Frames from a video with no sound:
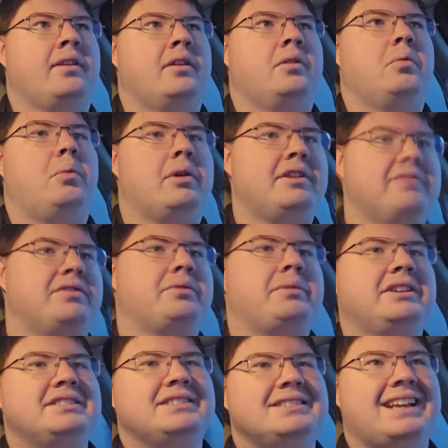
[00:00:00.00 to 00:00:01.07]
One of the
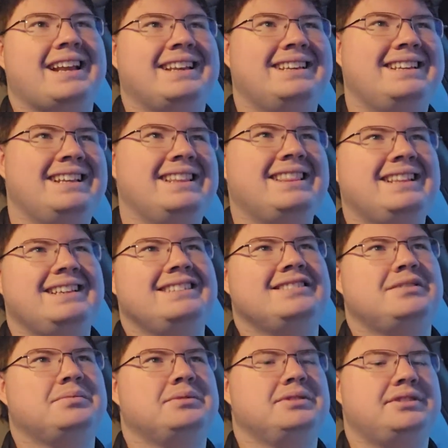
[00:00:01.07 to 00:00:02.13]
reasons I did
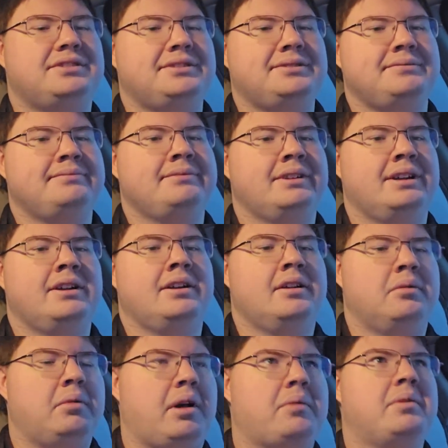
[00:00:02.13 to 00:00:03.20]
this was,
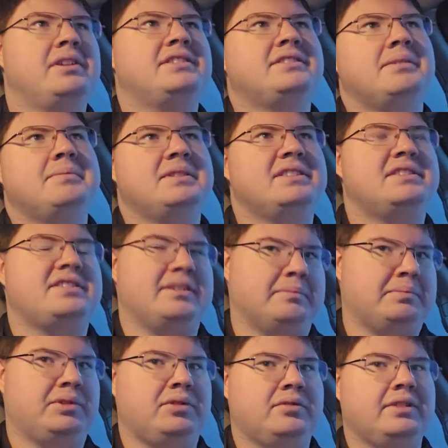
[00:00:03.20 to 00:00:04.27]
well, I wanted something
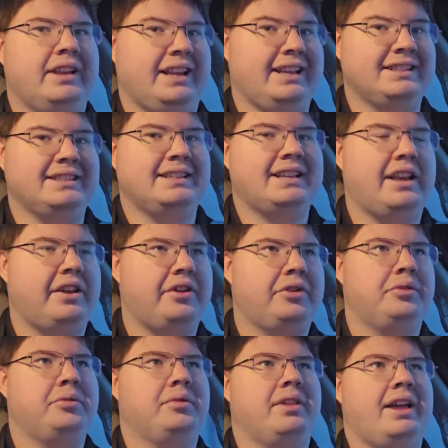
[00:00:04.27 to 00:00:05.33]
simple and easy to
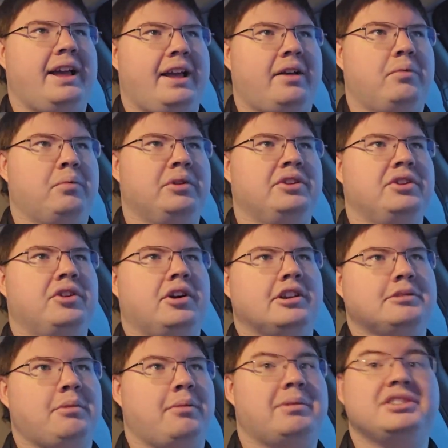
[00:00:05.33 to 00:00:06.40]
do that wouldn't
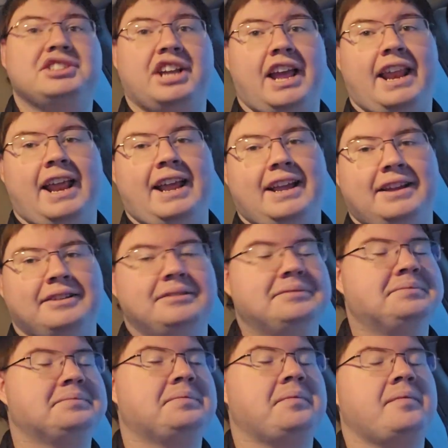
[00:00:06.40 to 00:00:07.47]
cause me a bunch of headache.
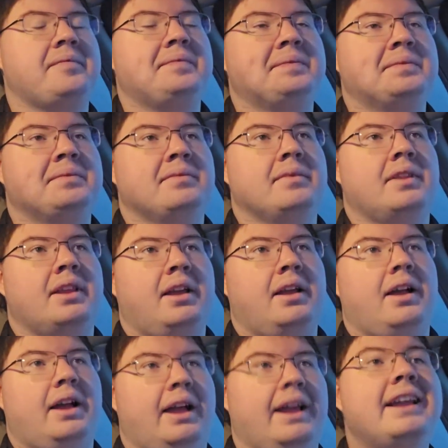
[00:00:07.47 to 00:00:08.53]

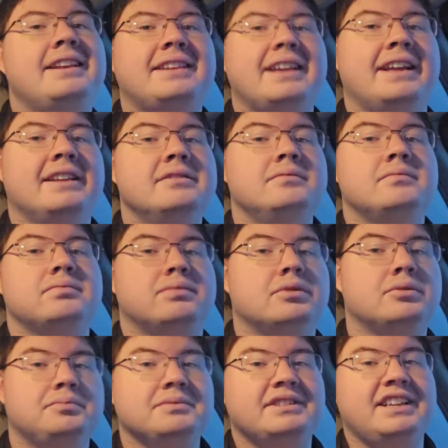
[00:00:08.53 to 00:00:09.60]
It did.
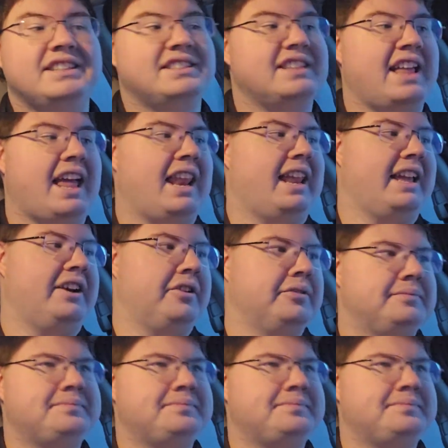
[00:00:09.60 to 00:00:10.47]
We'll get to that later.